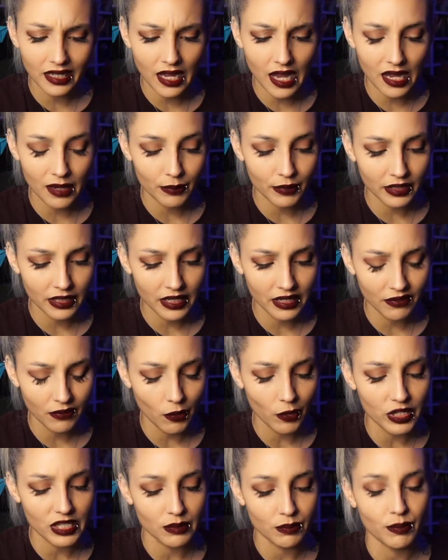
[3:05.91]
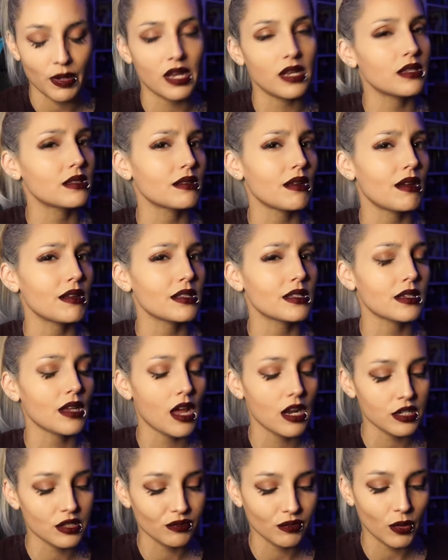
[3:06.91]
I believe, or it's based on
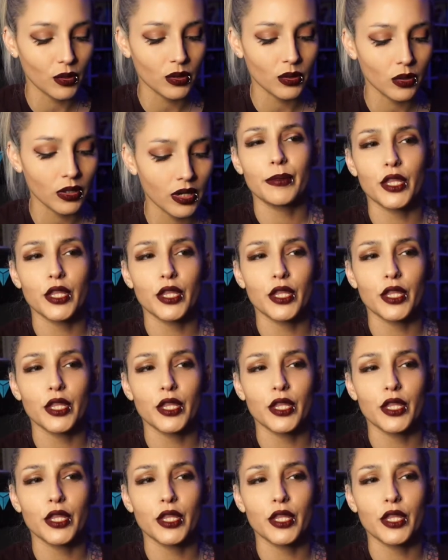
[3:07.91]
Scottish folklore.